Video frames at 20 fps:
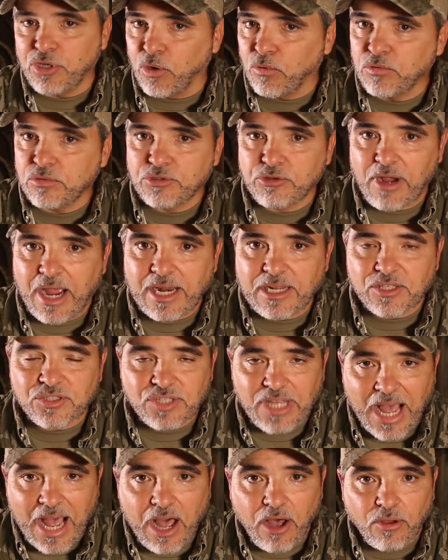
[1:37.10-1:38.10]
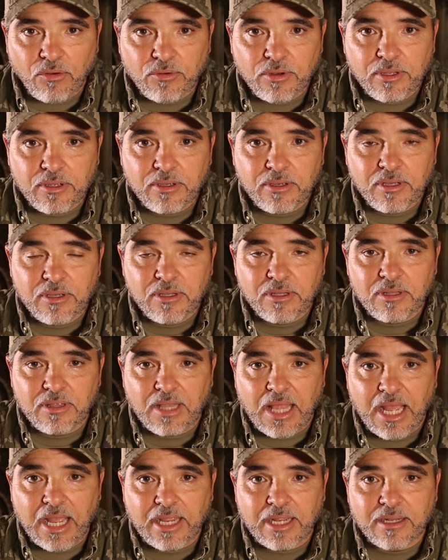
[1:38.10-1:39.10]
don't try to sound
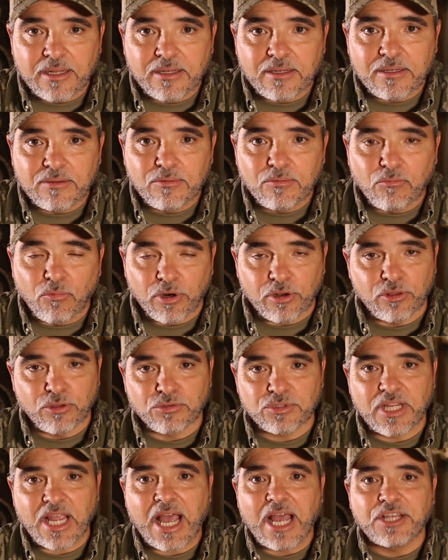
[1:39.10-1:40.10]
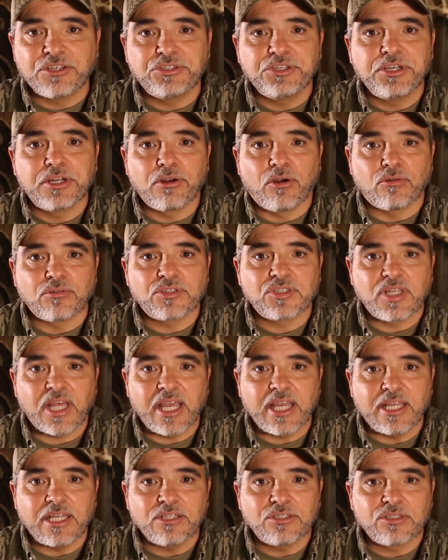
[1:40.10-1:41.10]
like one of those guys you hear on
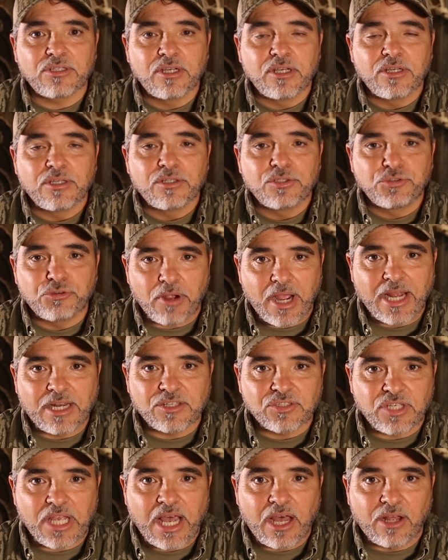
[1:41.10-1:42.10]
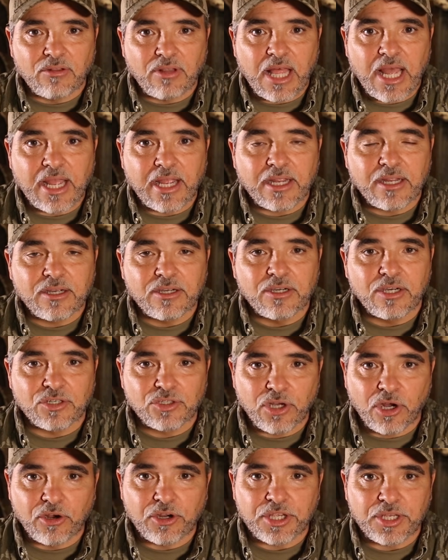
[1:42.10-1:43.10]
stage. Try to sound like a
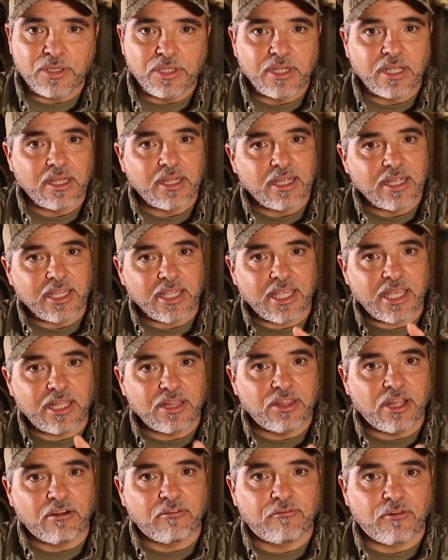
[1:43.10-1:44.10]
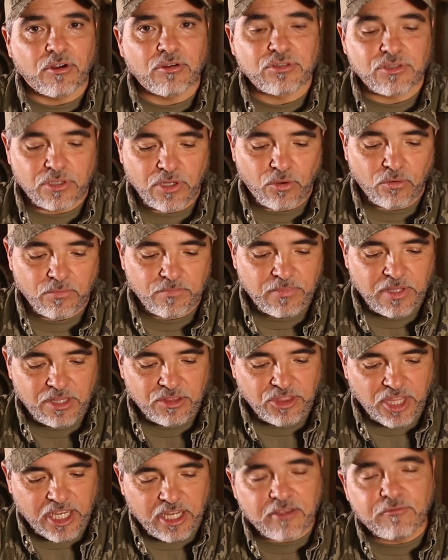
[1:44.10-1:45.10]
turkey getting their first note.
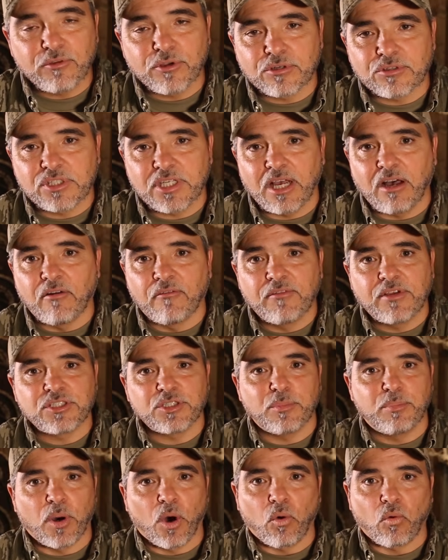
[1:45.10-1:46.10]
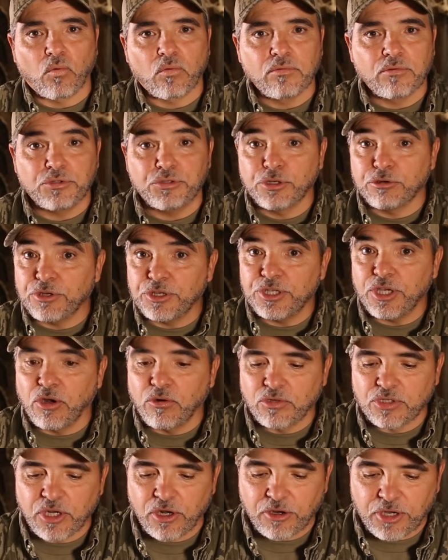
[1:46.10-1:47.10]
Think of yourself as a poult. You're a
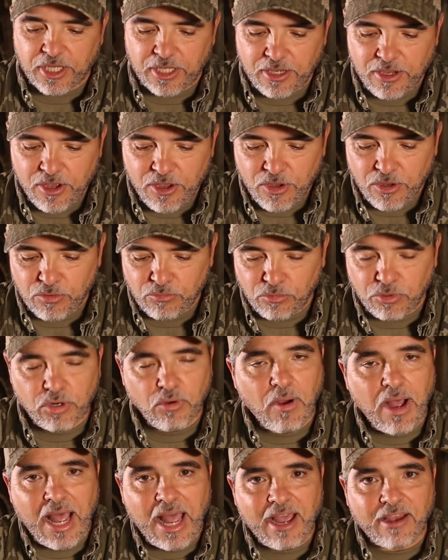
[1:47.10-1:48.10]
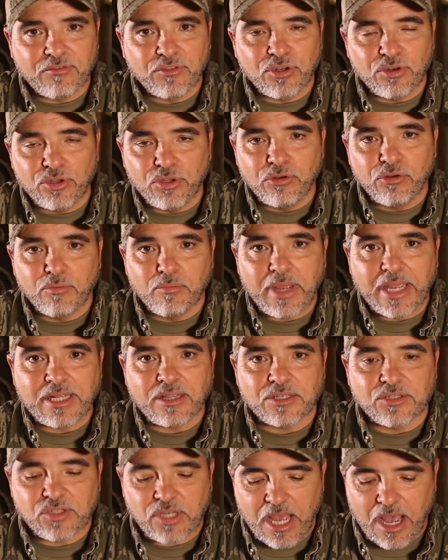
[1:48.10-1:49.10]
young turkey. What do I have to do to make
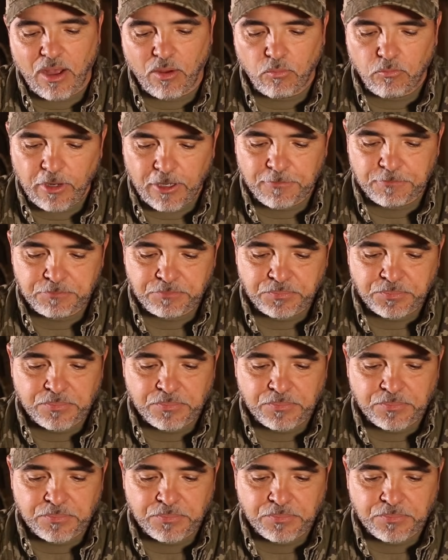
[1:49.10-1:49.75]
the sound? Well,